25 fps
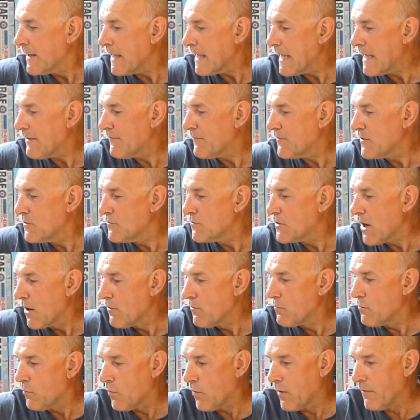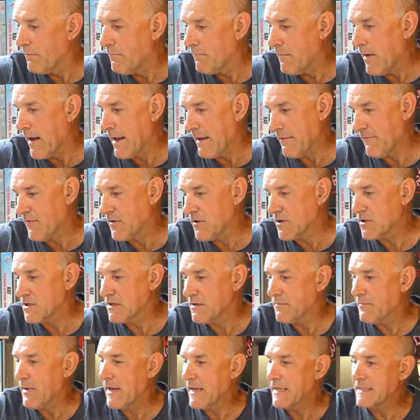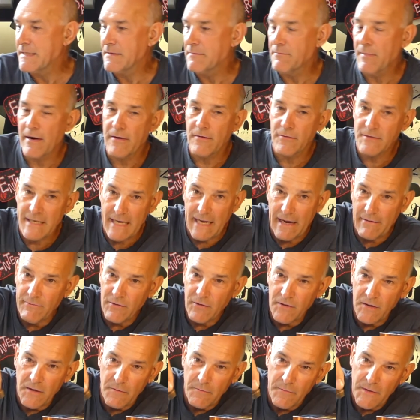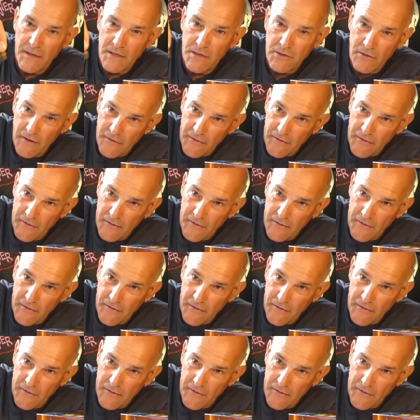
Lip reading: If you don't want my version of painted barrels, have a look at the picture.